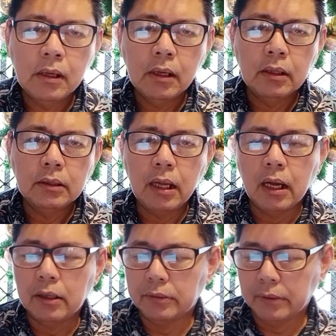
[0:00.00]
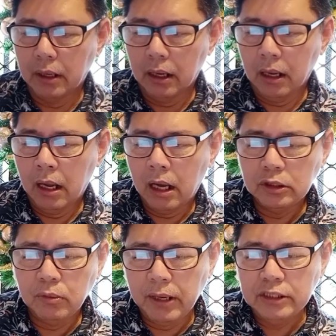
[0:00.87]
Now, how do
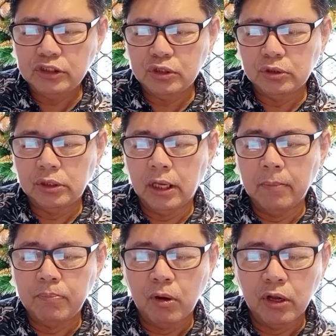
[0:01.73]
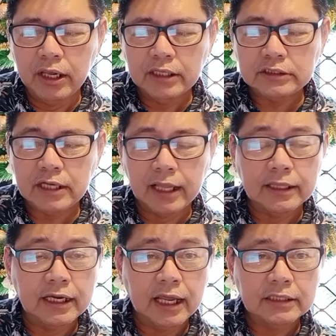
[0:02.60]
we ensure employees'
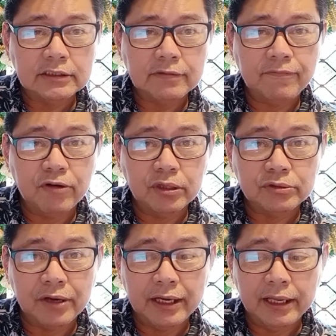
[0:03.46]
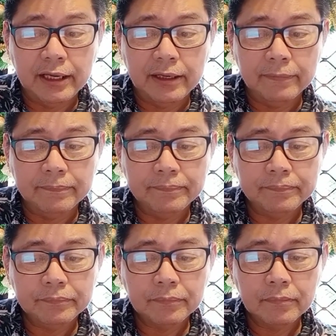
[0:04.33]
readiness for training?
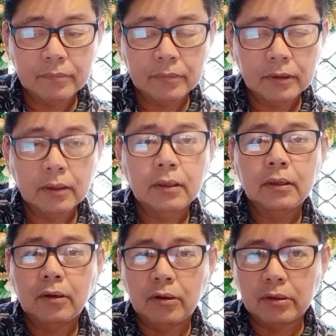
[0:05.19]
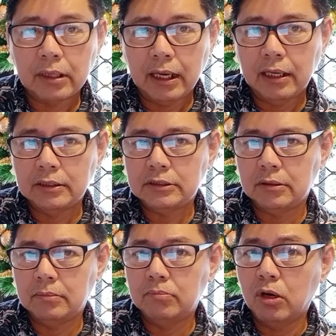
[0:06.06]
Okay, so
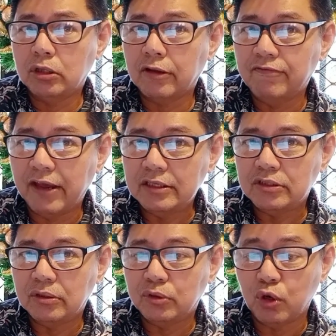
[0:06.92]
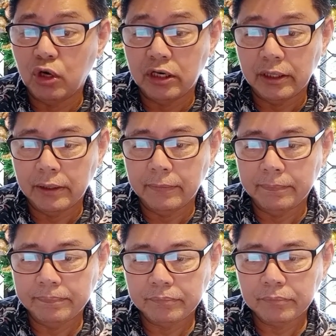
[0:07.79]
motivation to learn.
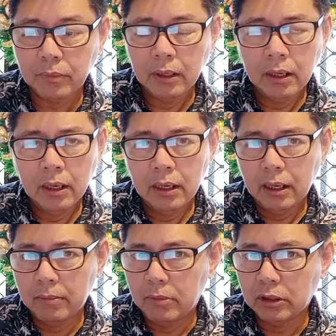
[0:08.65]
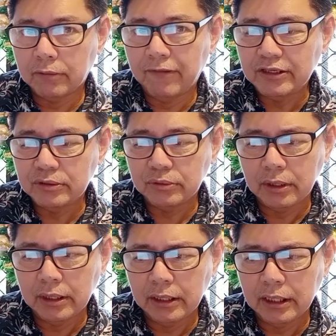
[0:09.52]
And motivation to
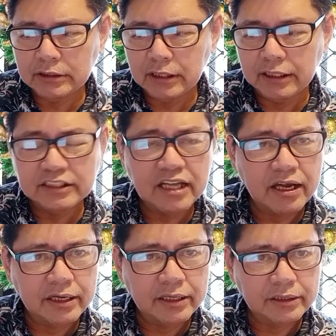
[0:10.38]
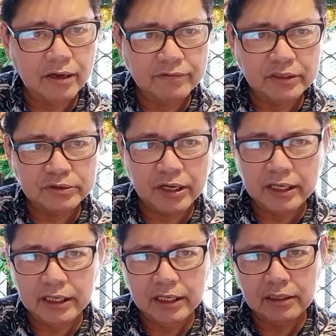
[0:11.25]
learn is the desire of the
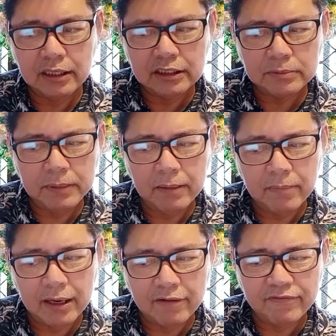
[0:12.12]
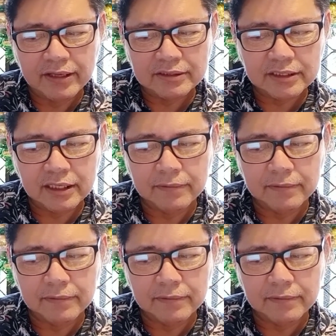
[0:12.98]
trainee that is being manifested